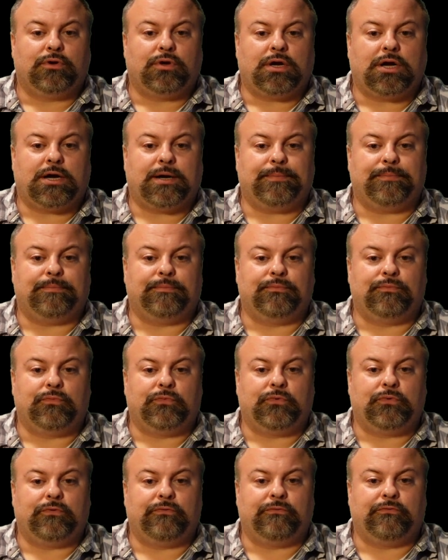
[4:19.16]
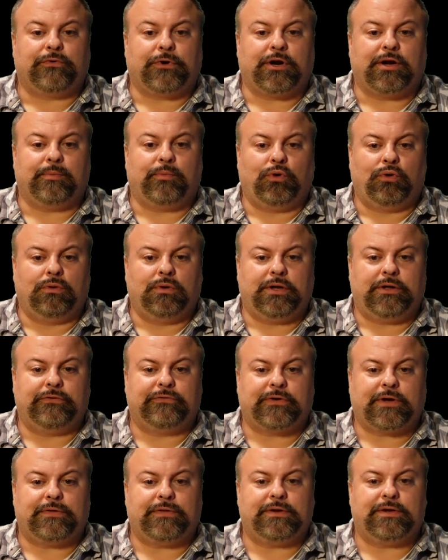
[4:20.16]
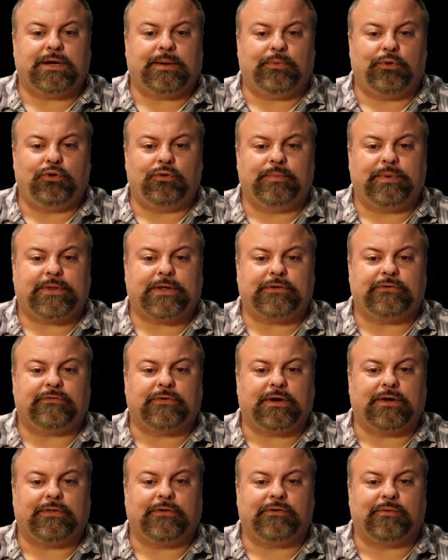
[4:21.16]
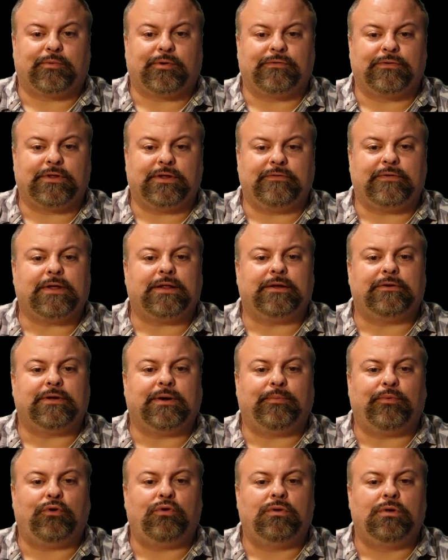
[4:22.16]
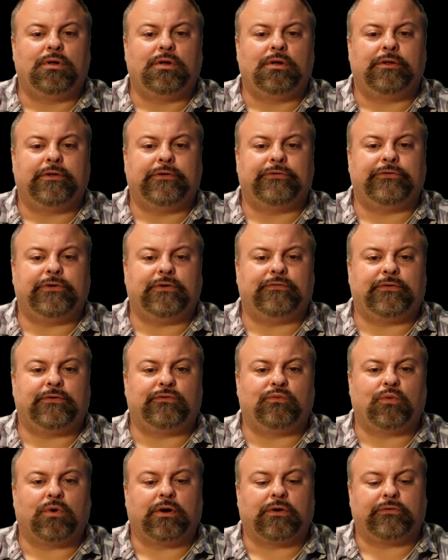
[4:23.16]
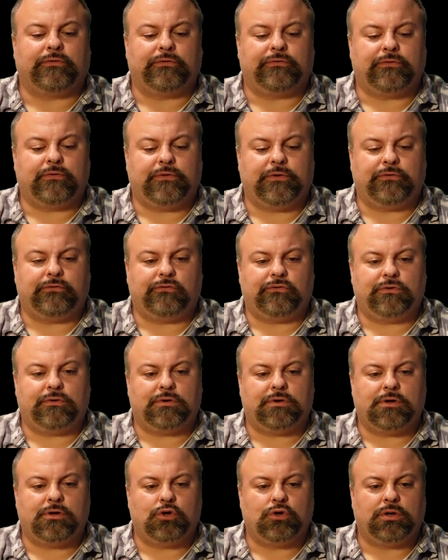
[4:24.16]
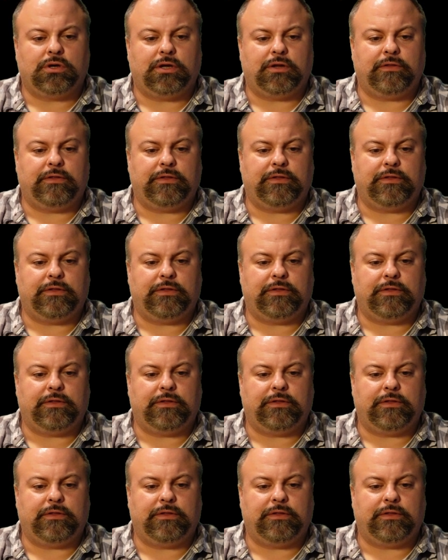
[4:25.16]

um, variable inside the tuple, but that's fine. That's a perfectly valid tuple. Let's see if this works. And so this should, in